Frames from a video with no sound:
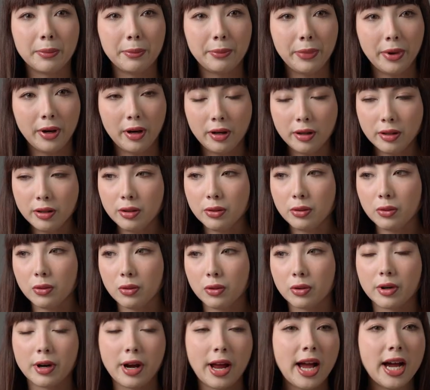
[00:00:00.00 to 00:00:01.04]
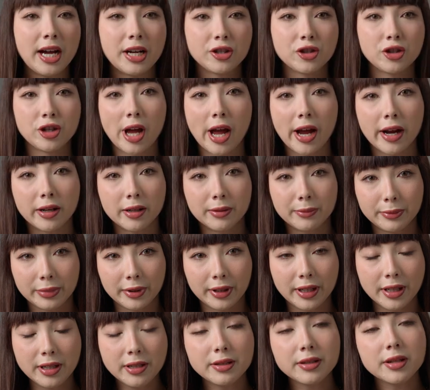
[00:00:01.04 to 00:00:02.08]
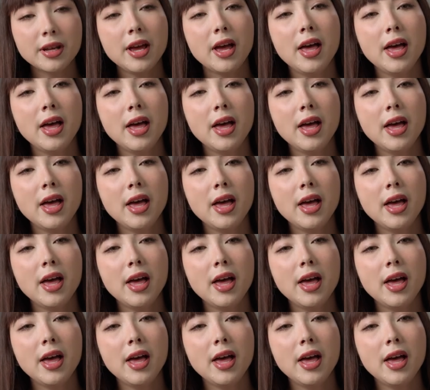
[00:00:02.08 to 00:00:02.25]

#bug or #complaint